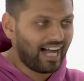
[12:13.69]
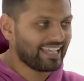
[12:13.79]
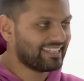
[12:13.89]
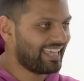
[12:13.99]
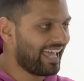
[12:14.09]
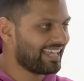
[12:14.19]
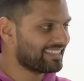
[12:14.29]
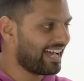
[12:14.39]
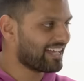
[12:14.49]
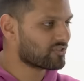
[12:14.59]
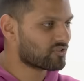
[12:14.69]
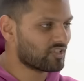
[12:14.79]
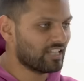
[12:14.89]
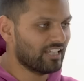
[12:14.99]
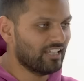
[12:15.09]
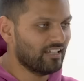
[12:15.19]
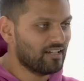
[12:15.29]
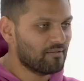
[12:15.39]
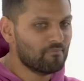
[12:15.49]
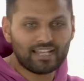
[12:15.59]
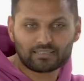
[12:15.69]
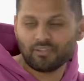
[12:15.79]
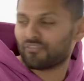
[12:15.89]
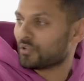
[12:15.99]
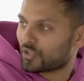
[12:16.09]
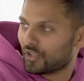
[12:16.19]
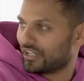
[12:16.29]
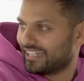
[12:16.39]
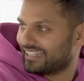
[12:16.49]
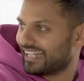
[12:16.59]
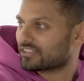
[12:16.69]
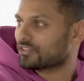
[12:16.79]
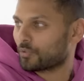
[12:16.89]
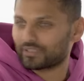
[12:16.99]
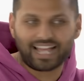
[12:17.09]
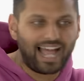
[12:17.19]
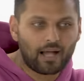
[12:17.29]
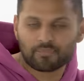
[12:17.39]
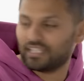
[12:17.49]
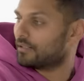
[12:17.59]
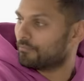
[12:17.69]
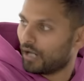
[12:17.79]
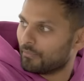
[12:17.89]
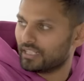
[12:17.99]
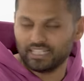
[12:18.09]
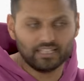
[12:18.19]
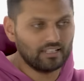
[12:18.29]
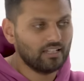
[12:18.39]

I care that she makes me feel good and that she's always happy and bubbly